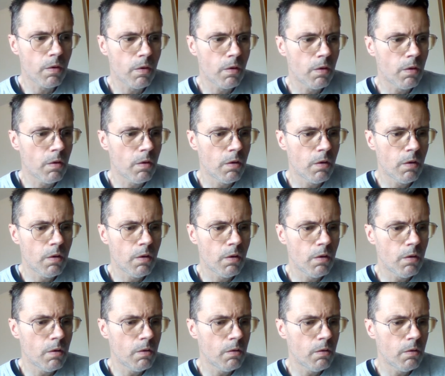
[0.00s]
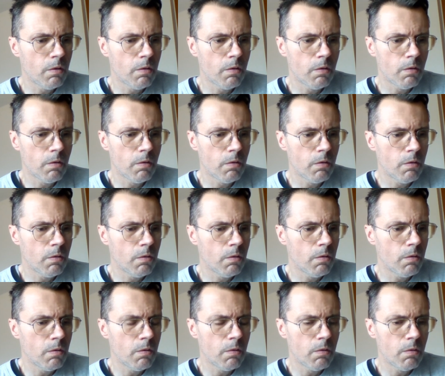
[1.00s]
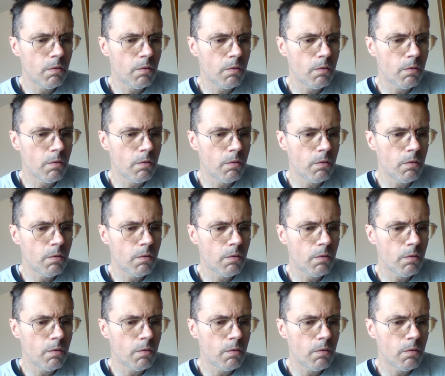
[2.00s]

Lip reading: (no one is talking)